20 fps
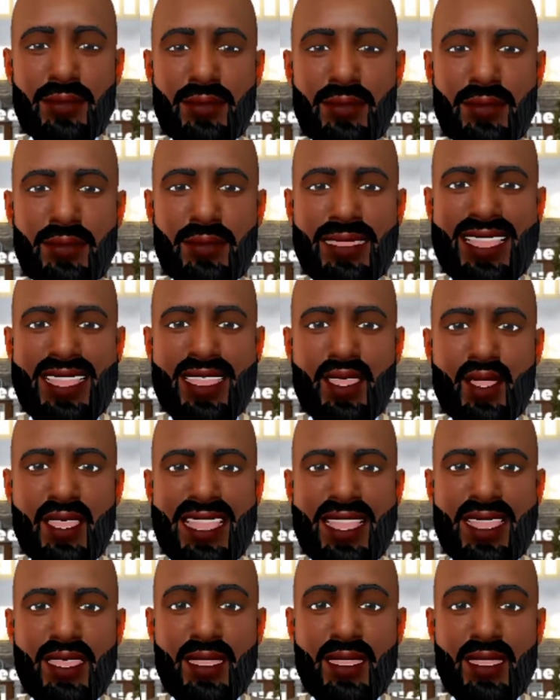Parent
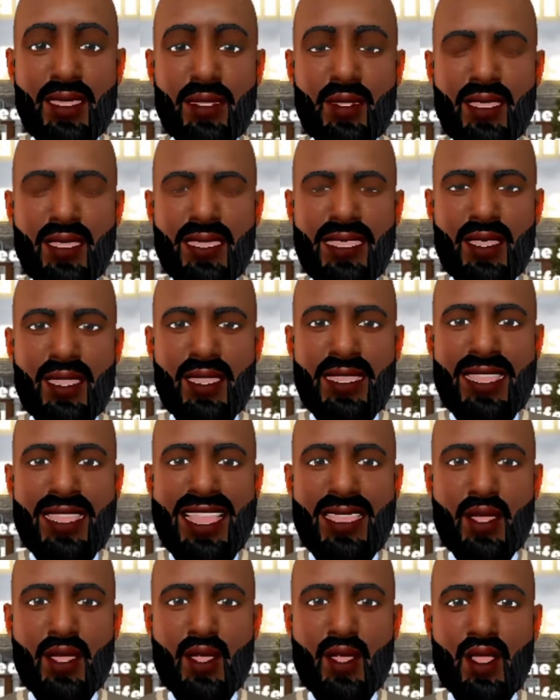LLC would then
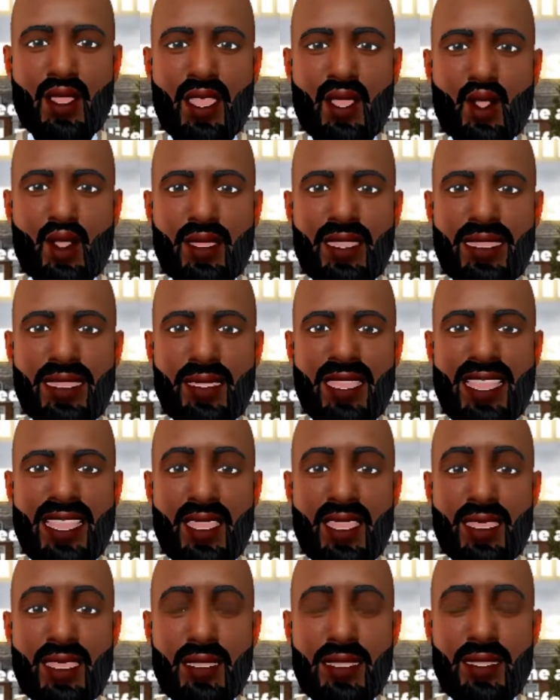own all of the
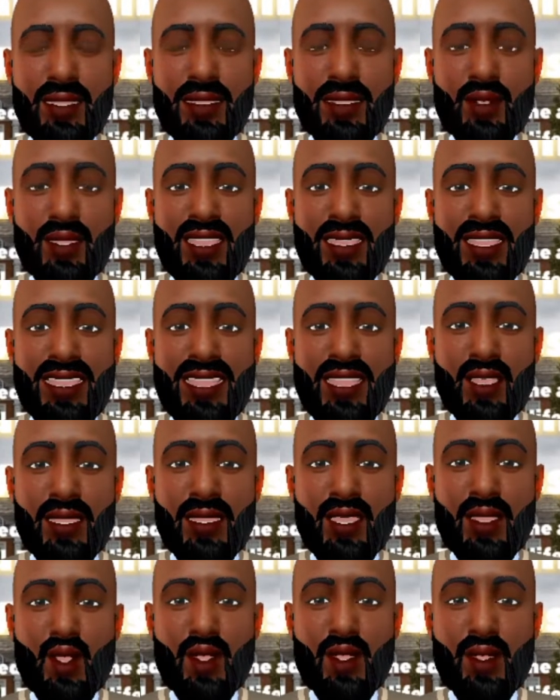shares of subsidiary
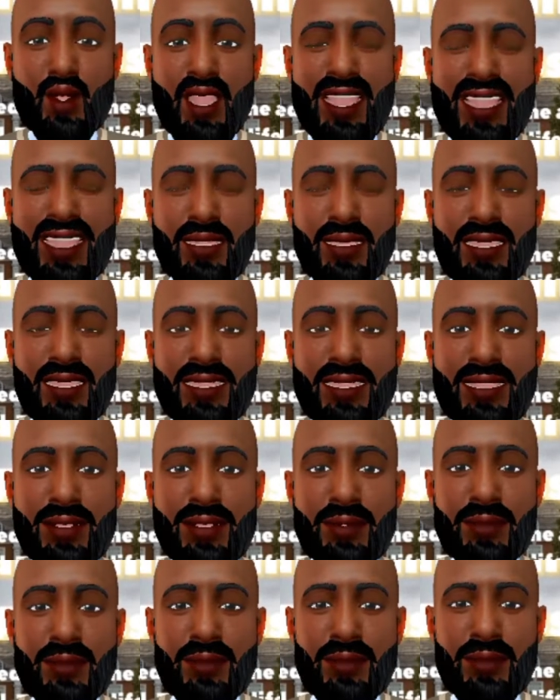corporation,
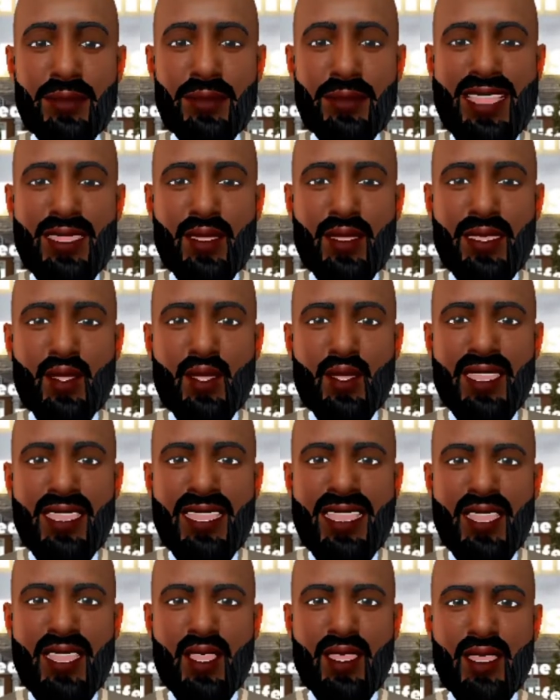and
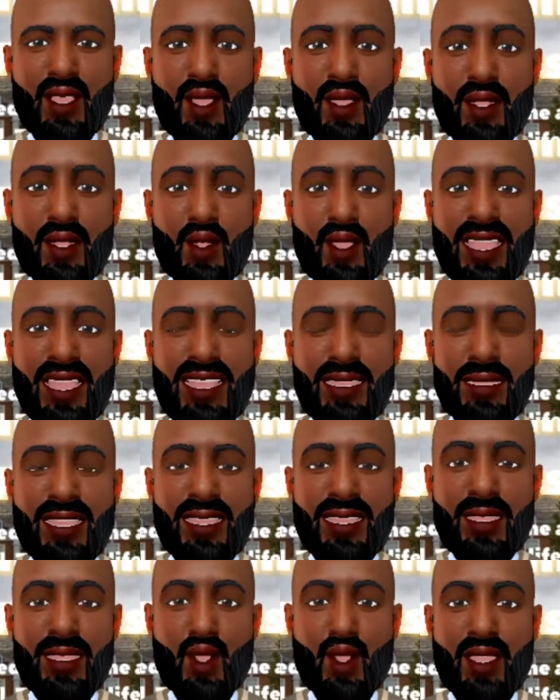subsidiary
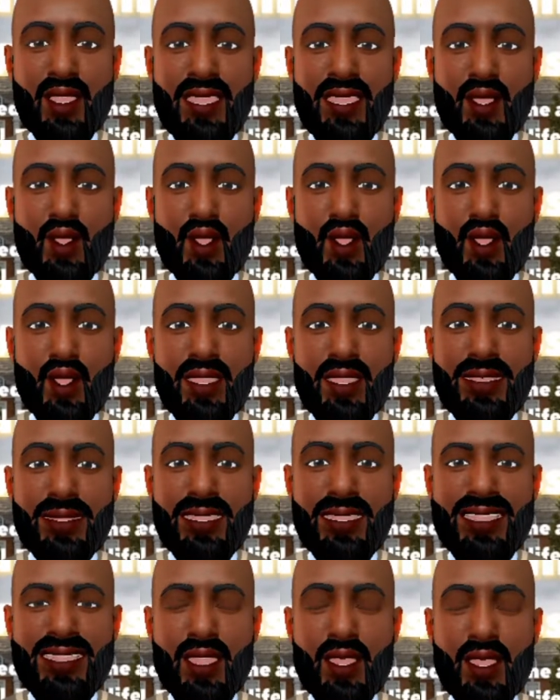corporation would own
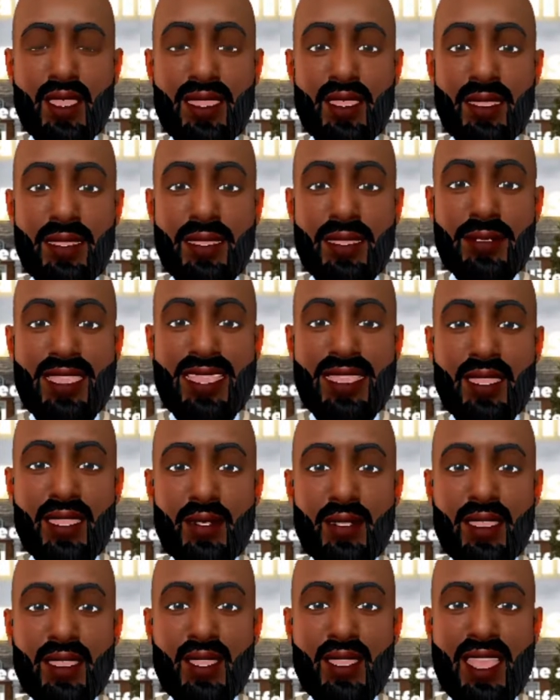the
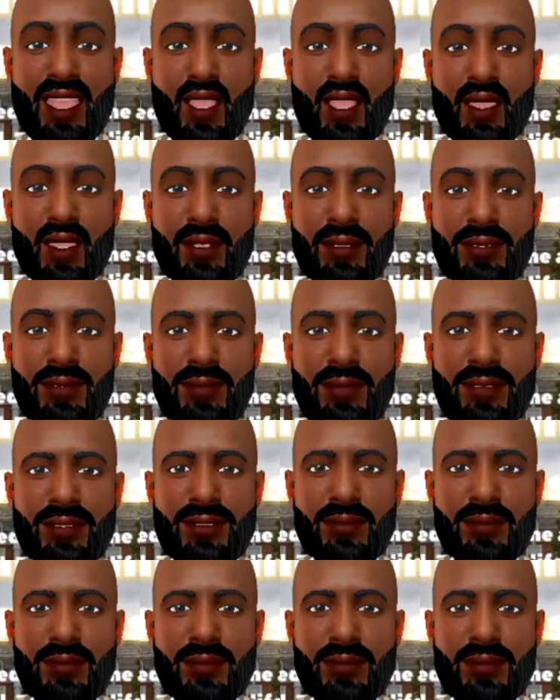$100,000.